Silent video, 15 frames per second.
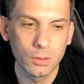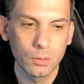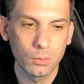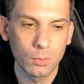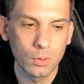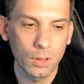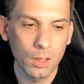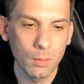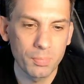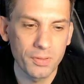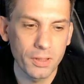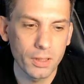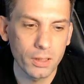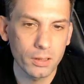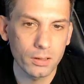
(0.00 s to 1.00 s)
We'll
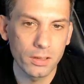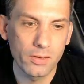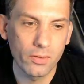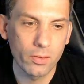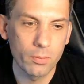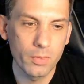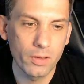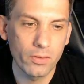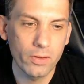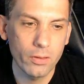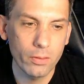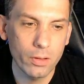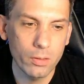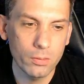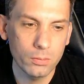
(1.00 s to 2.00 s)
uptick and submit
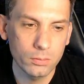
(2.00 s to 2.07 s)
0.